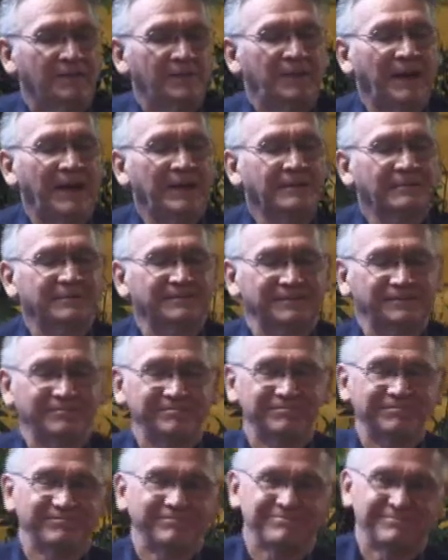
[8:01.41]
But,
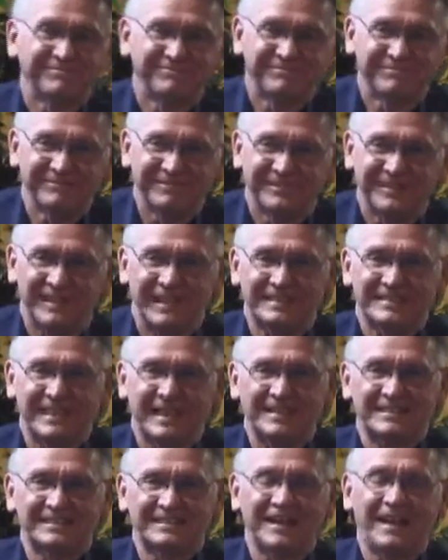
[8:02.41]
as
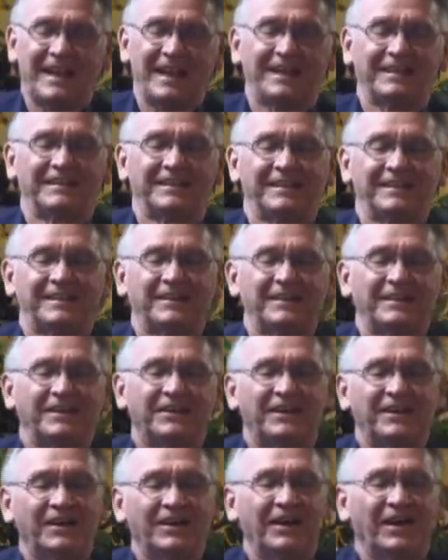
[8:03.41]
I said,
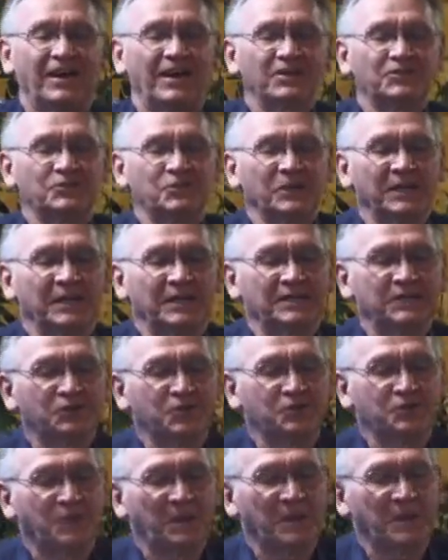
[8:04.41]
us
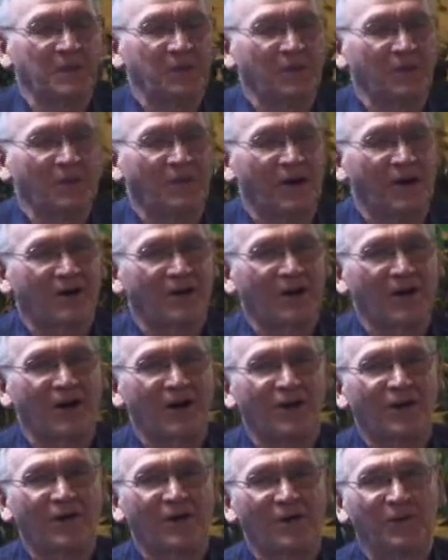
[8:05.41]
religious people are
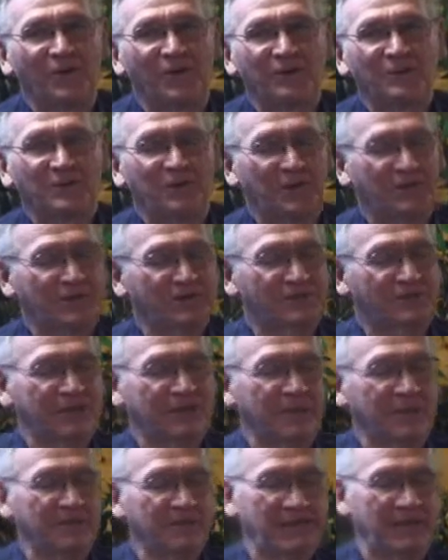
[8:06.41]
our own worst
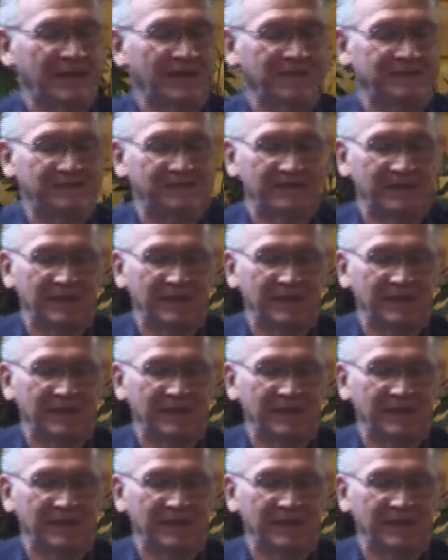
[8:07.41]
enemy.